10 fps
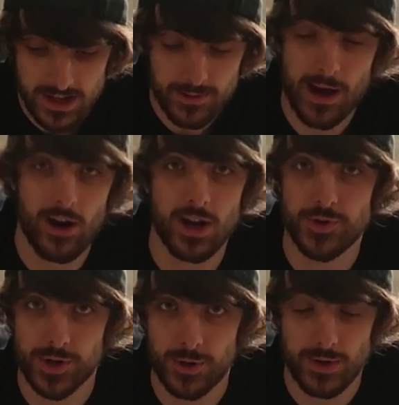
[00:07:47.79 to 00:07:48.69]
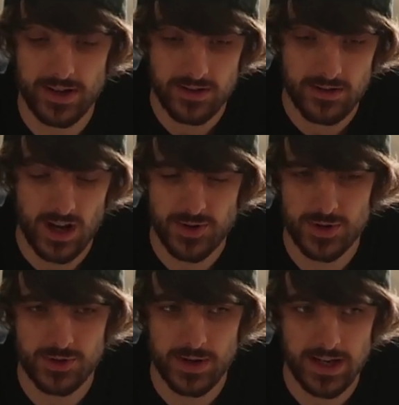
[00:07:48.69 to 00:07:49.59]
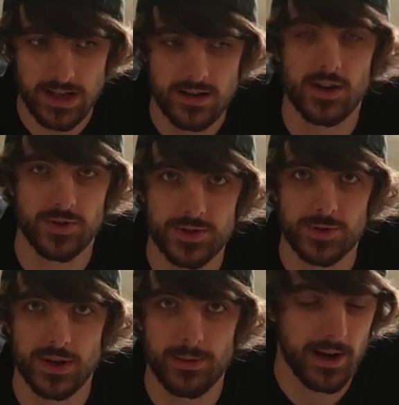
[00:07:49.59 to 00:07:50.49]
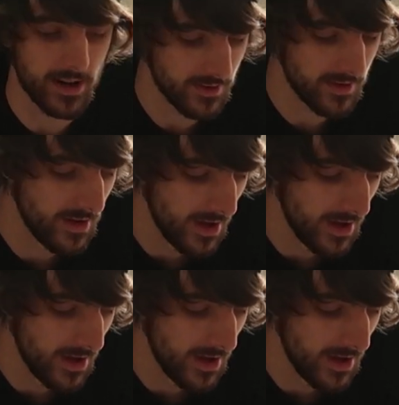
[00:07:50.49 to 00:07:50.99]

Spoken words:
It's about 100 quid, 120 pounds.